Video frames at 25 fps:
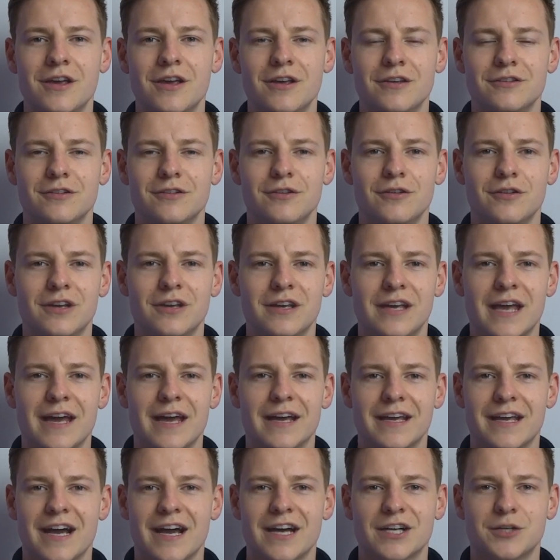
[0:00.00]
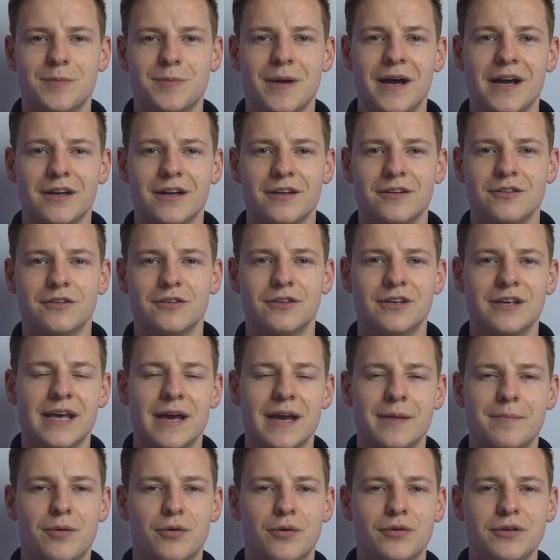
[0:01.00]
So you can get cash back, you can
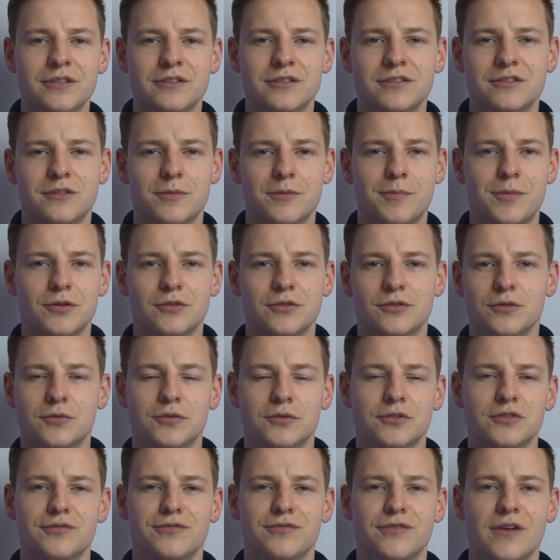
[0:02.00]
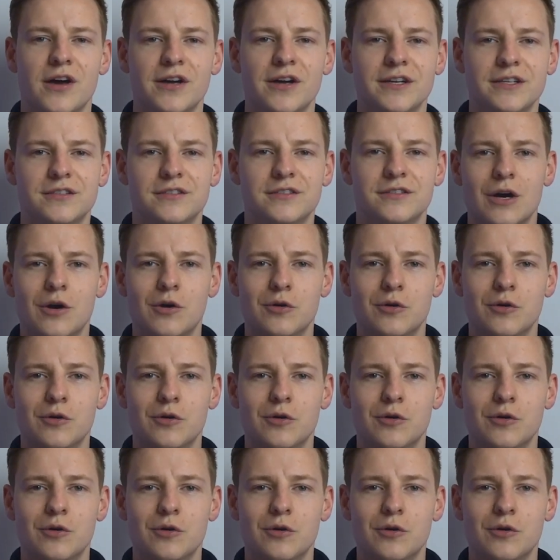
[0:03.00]
get points to put towards flights